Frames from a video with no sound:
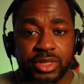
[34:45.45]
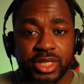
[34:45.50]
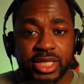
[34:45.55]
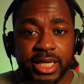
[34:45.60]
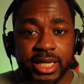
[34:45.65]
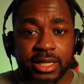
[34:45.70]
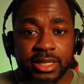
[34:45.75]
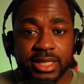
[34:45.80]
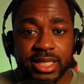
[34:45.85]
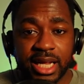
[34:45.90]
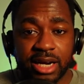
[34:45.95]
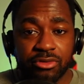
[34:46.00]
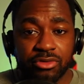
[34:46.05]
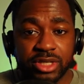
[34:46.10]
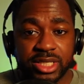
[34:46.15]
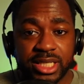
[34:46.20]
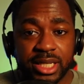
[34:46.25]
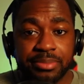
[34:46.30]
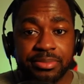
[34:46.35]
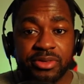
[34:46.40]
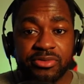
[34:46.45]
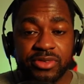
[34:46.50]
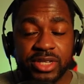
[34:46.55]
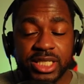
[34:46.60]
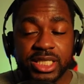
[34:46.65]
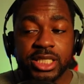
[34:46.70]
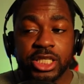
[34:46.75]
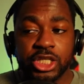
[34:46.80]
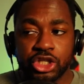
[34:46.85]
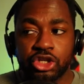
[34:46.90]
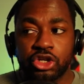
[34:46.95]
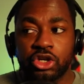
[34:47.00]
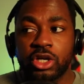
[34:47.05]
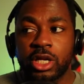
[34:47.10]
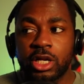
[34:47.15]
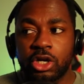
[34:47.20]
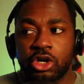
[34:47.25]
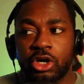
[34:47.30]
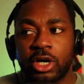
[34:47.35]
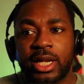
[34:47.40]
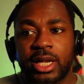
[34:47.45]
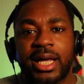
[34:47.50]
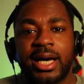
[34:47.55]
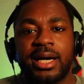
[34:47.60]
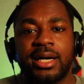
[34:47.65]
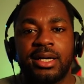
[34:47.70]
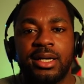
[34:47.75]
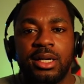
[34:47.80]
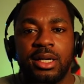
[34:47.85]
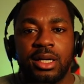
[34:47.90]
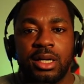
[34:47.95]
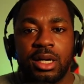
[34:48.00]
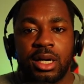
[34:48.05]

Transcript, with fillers: yeah, that receptiveness, you're going to learn a lot